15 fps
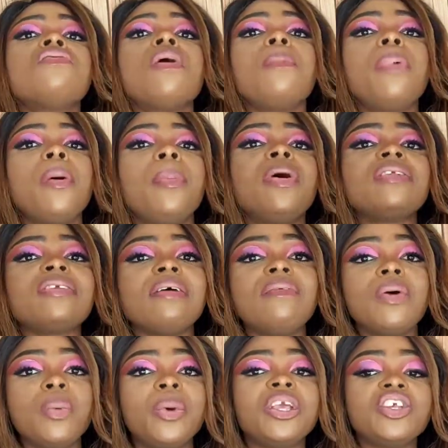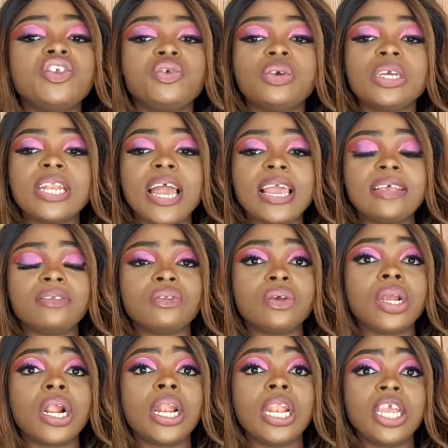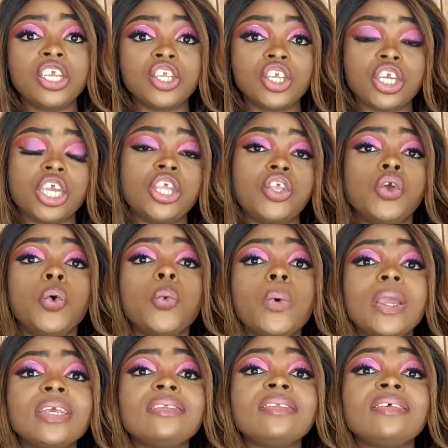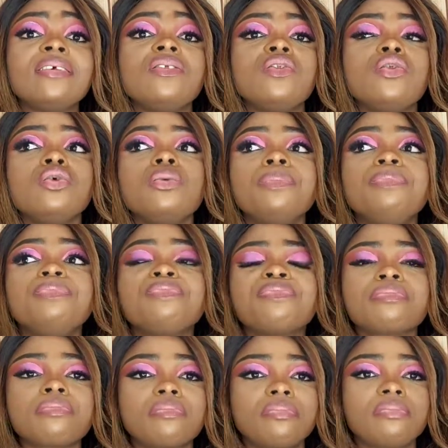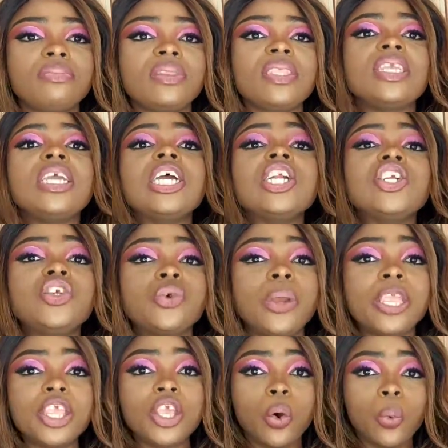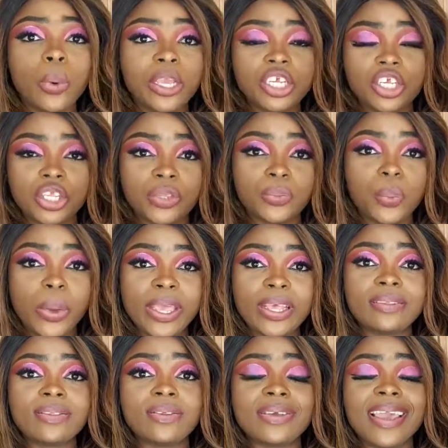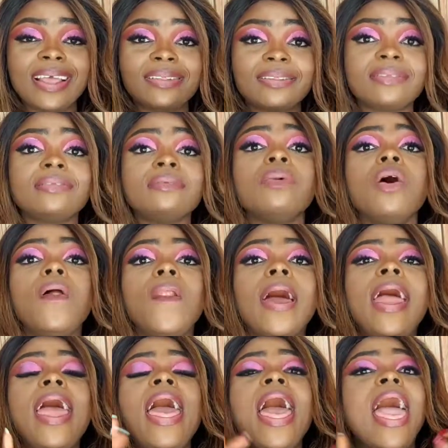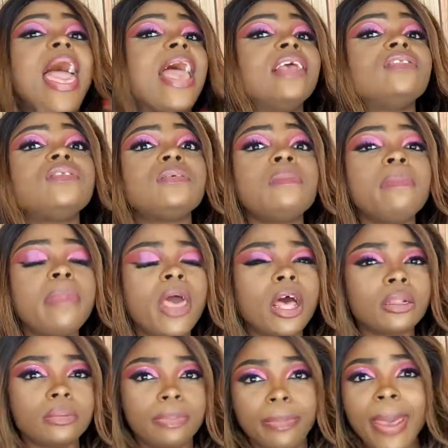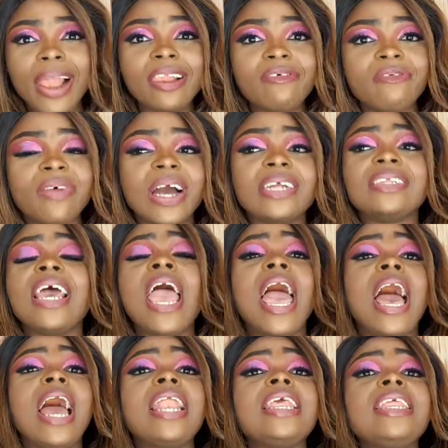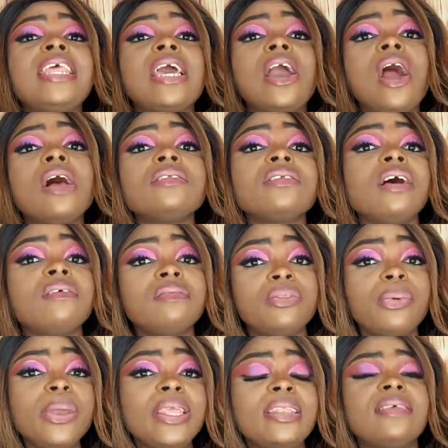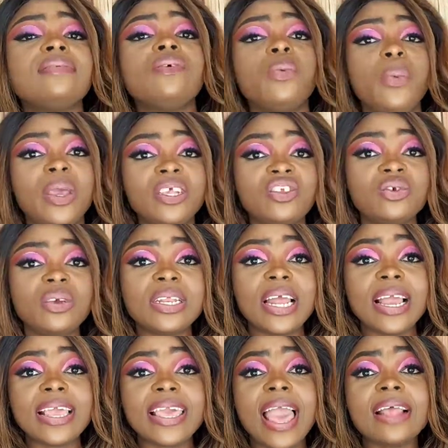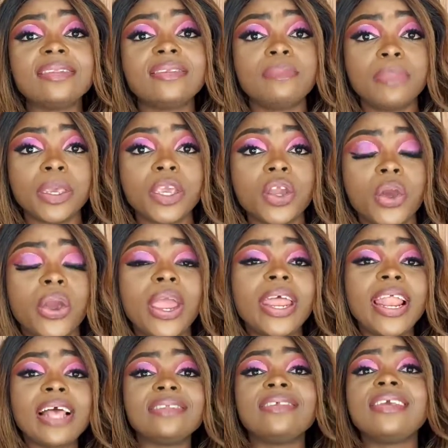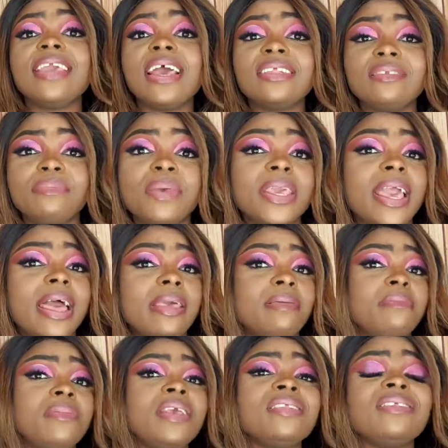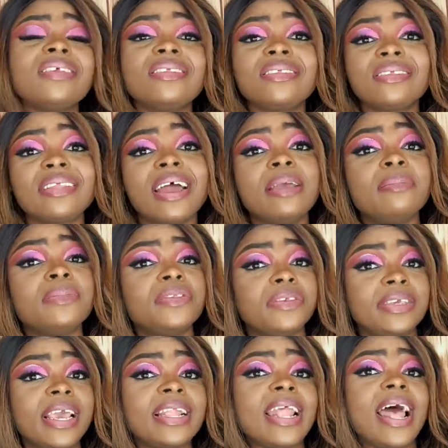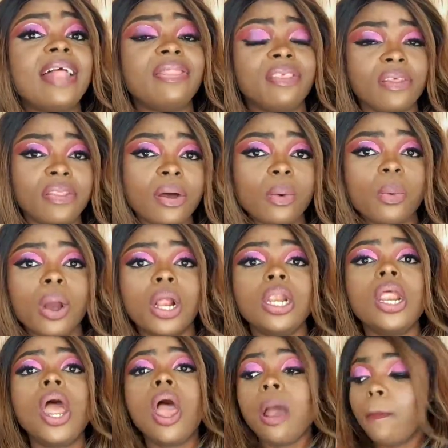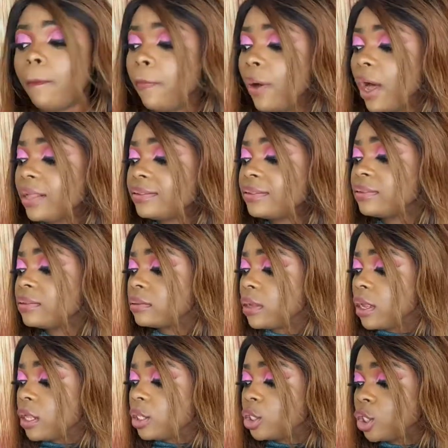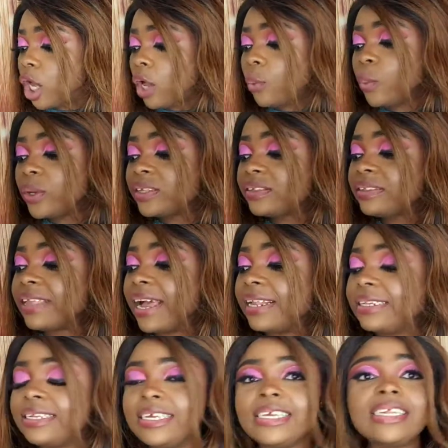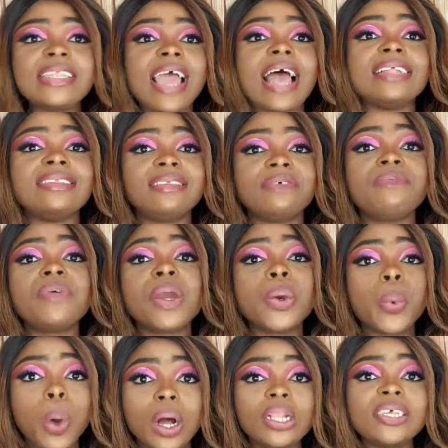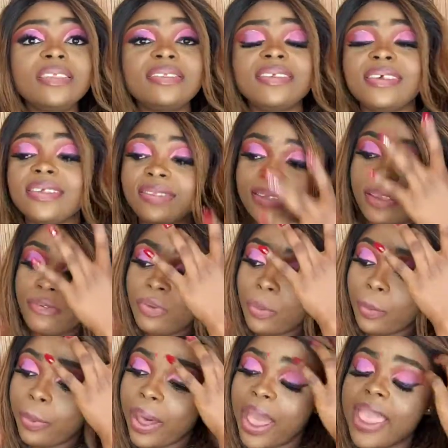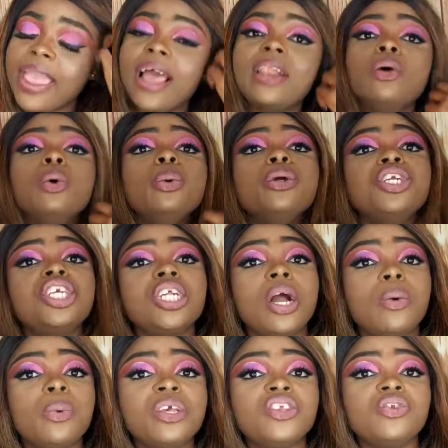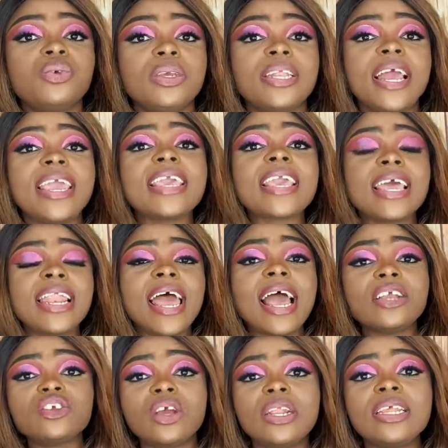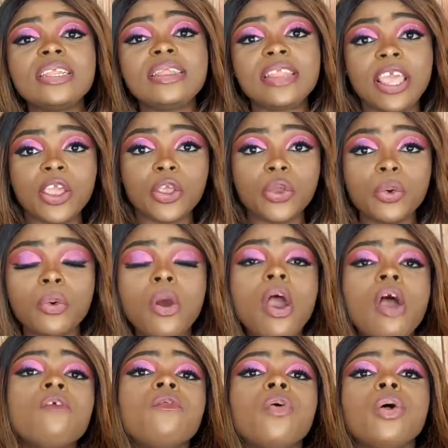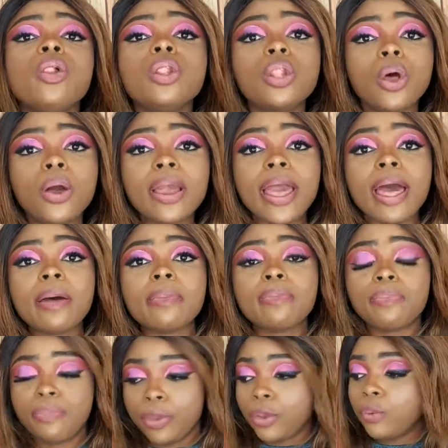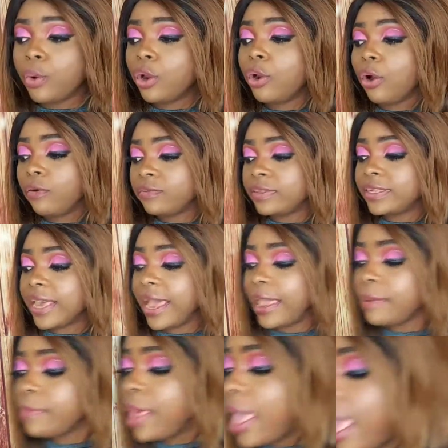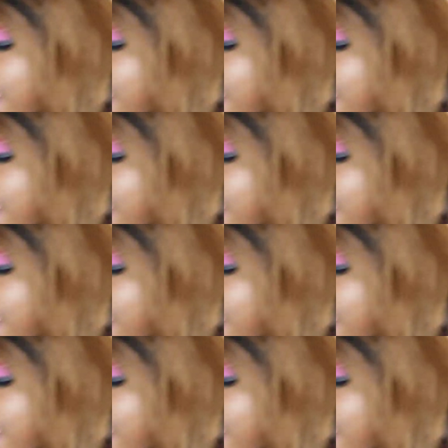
The purpose of a waist trainer is to clinch in your waist, is to train your waist, waist to get smaller and to melt belly fat. And in the course of doing this, the waist trainer gets bigger, and as it gets bigger it means it's time to get another one. But notwithstanding, there are different qualities. If you buy an original waist trainer, it can actually take you for a longer period of time.